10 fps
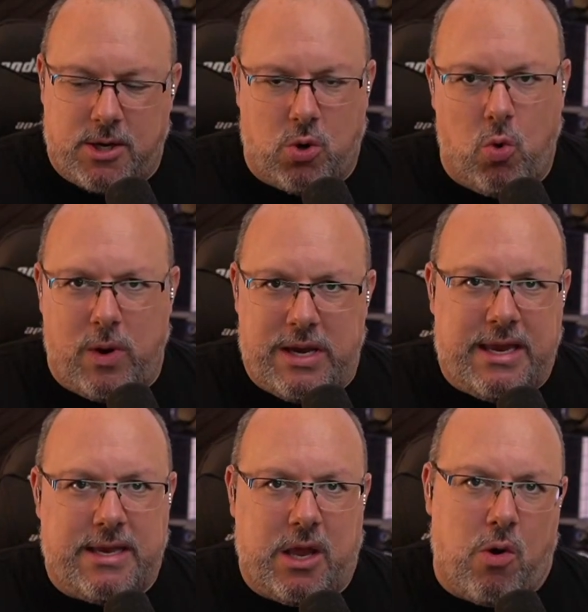much all we
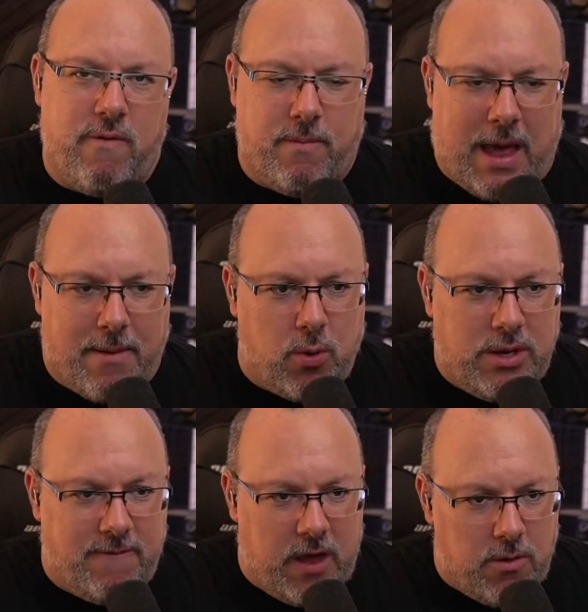need to know from that
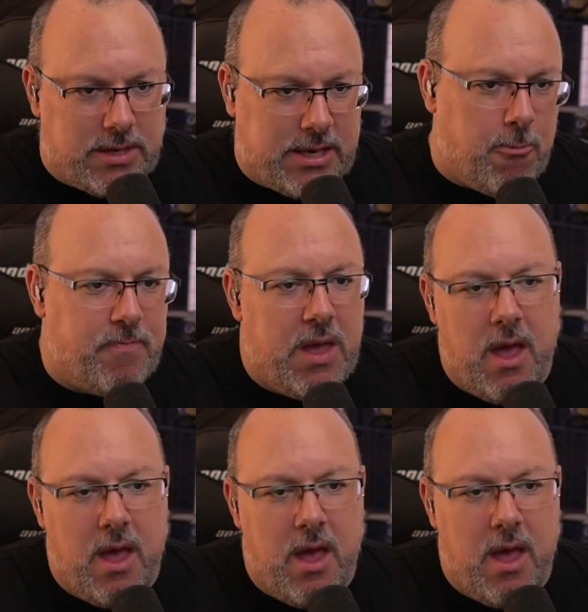point of view. So